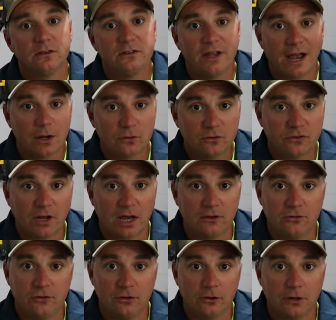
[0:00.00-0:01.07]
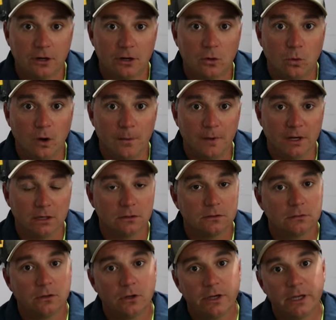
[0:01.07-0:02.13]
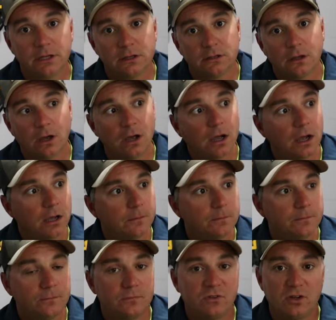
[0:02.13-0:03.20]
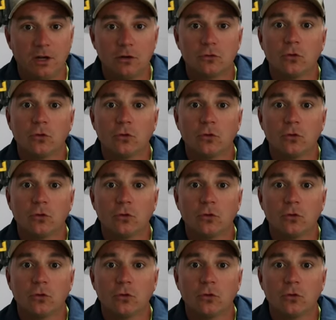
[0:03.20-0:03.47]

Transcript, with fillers: Downsize your equipment Look at a uh, St.